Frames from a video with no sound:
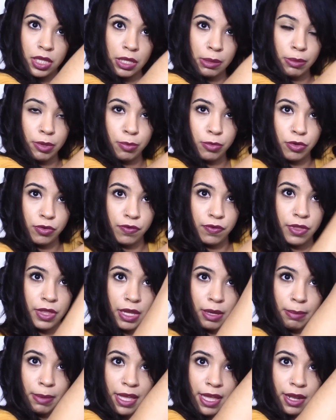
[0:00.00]
Let me move
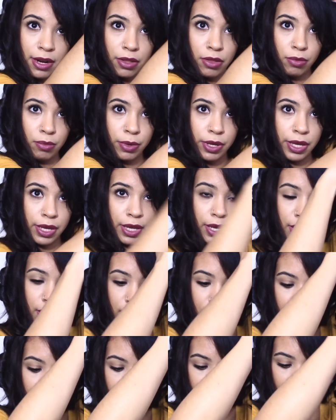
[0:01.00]
them out of the way
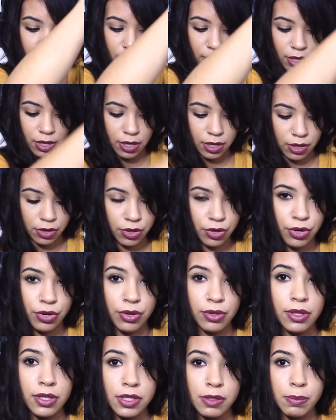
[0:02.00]
and
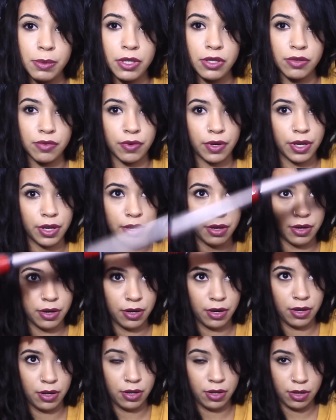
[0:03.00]
curl this piece right here.
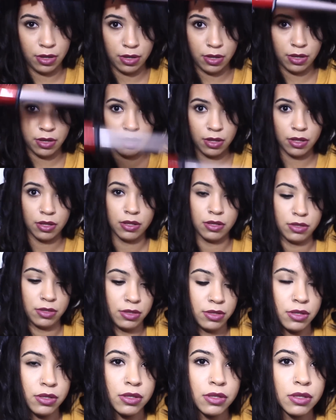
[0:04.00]

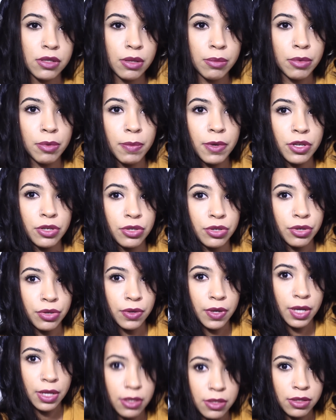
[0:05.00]
Let me make sure
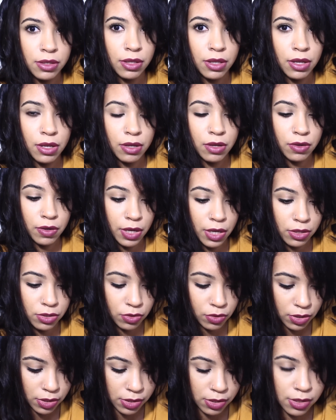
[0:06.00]
you guys see that. Okay,
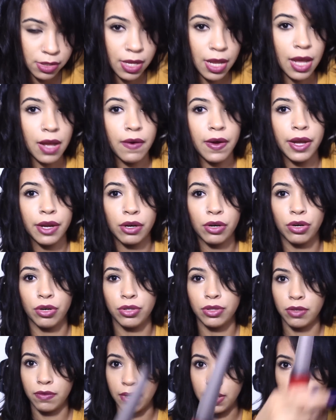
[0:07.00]
so this is how I
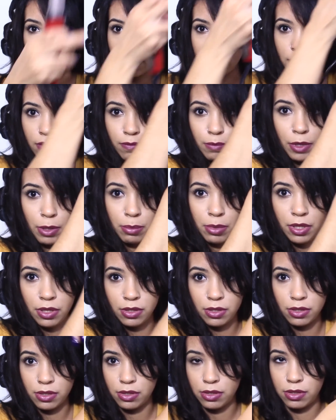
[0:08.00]
curled the rest of my
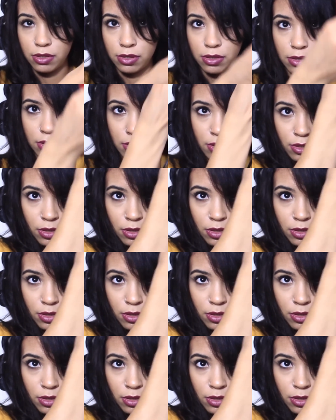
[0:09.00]
pieces.